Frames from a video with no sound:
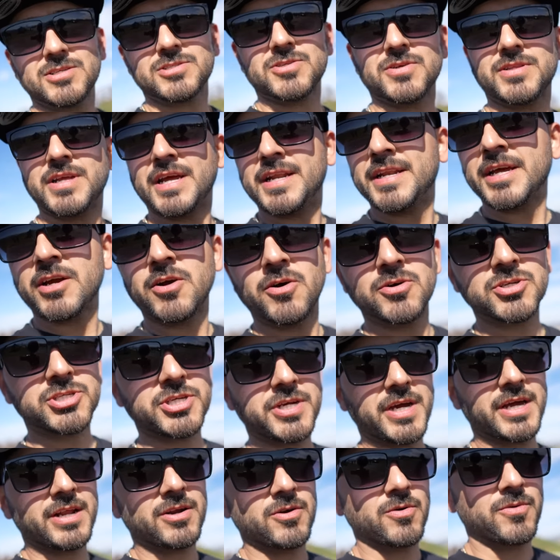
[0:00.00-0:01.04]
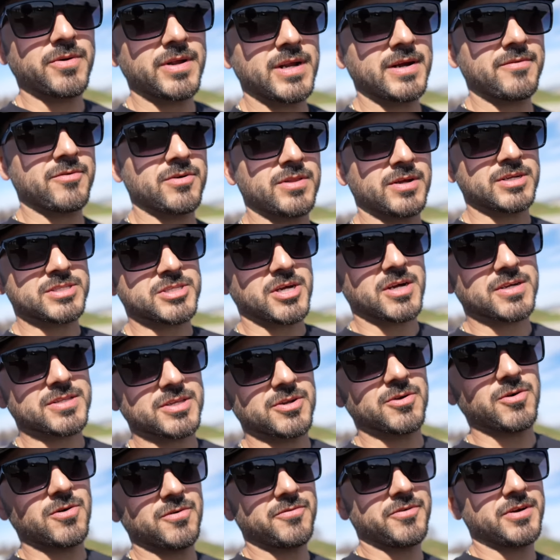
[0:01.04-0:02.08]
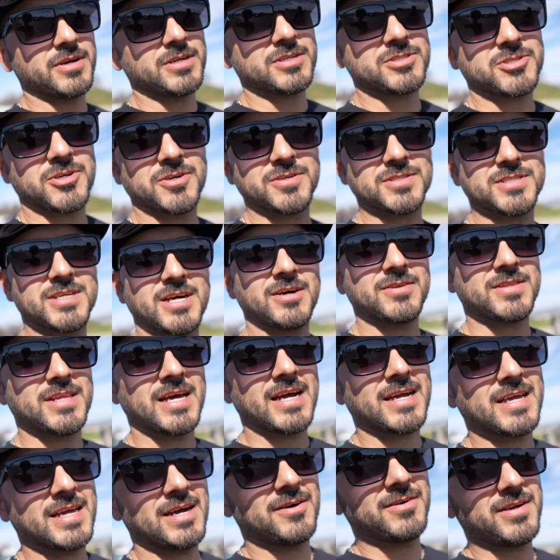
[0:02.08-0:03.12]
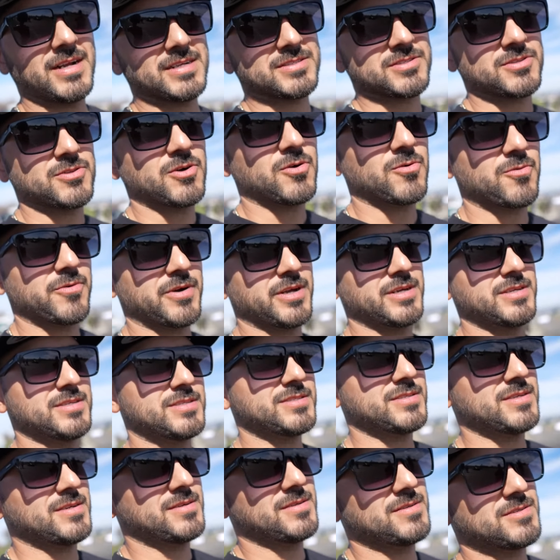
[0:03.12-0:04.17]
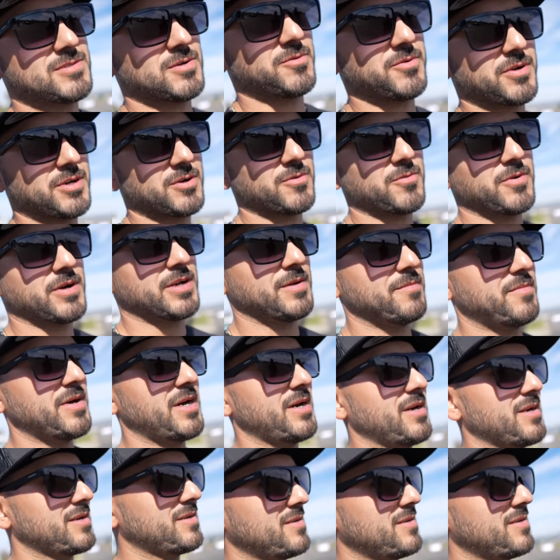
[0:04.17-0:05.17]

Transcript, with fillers: So they negotiated or whatever. They talked it over, and it turns out that counted as no race. So we're going to run it back.